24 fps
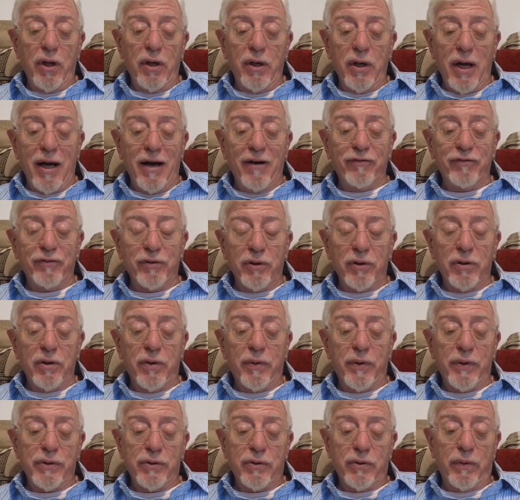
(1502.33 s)
and after the
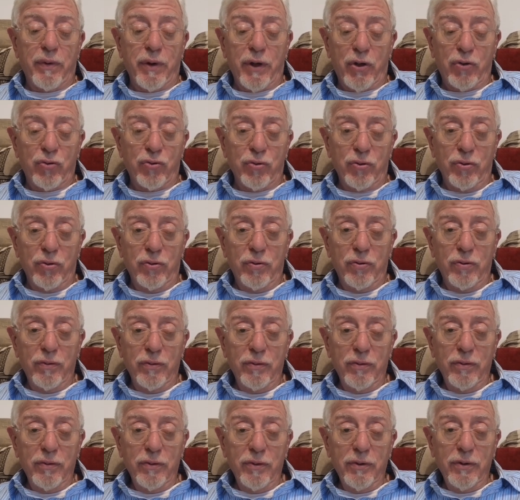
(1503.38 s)
resurrection.
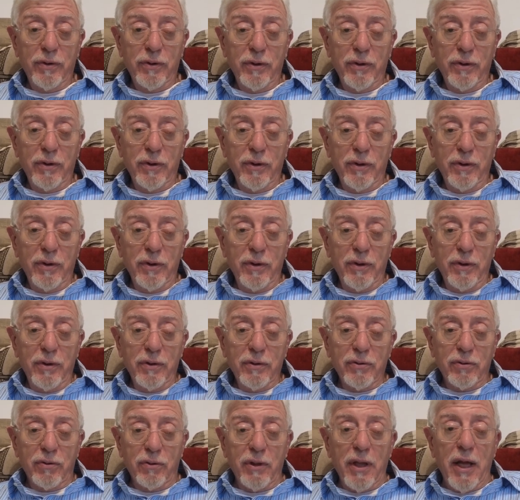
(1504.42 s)

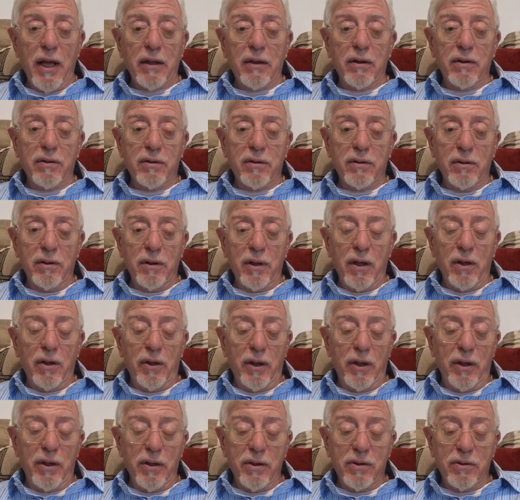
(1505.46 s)
So that
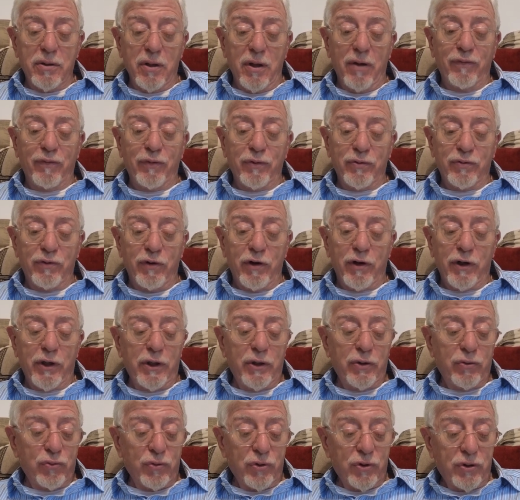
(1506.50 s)
in itself is very
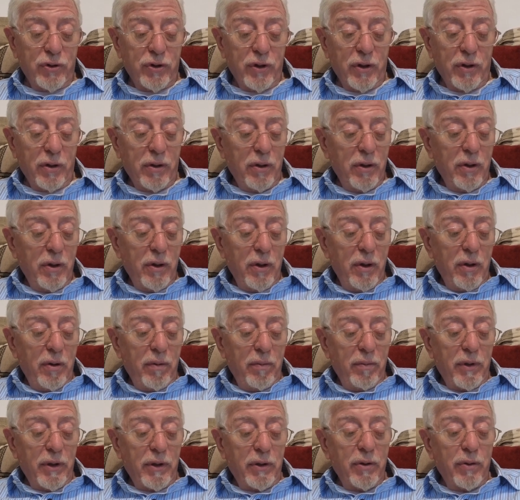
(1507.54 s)
interesting.
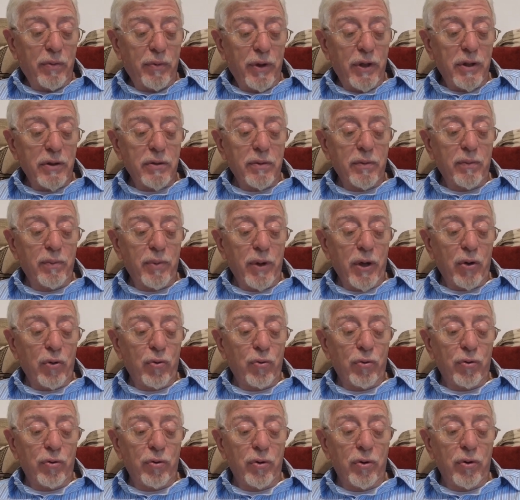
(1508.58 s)
But the reason
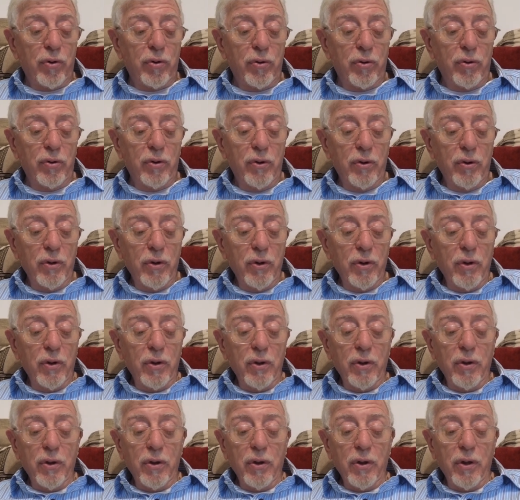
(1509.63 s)
Ben-Gurion
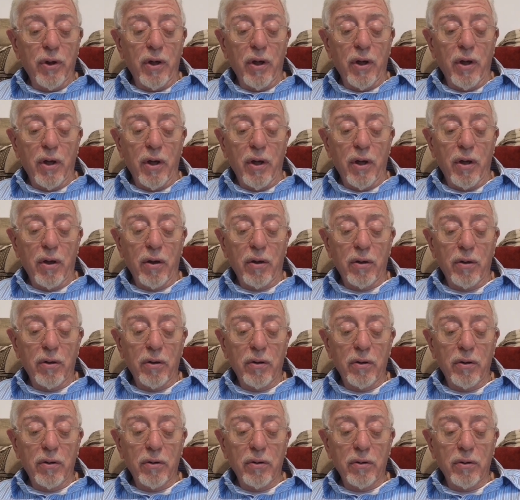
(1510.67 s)

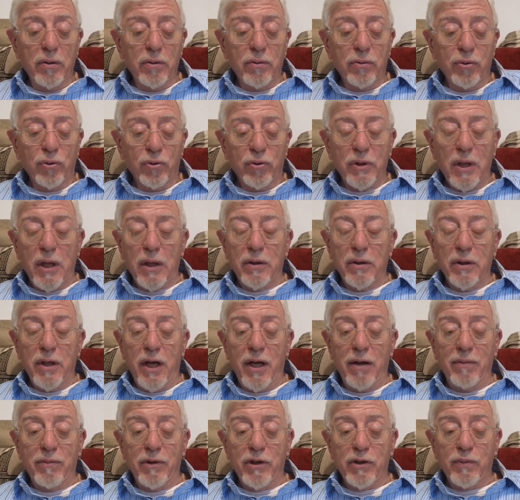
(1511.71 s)
took that
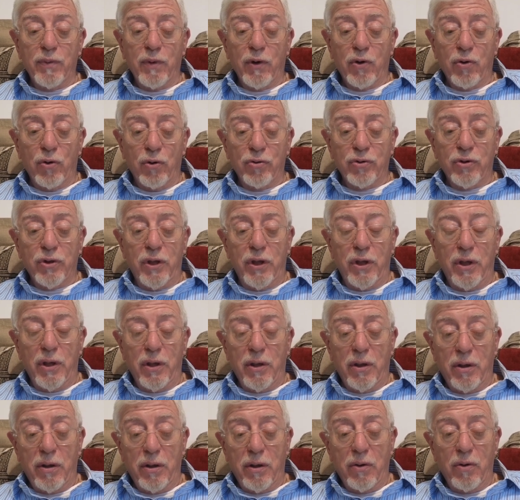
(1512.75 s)
name is because
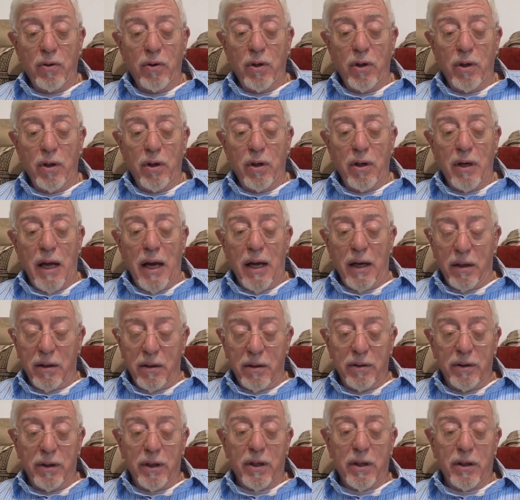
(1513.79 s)
he,
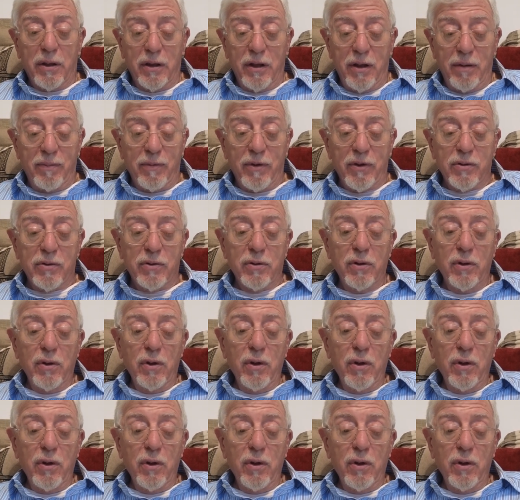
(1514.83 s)
like Nicodemus,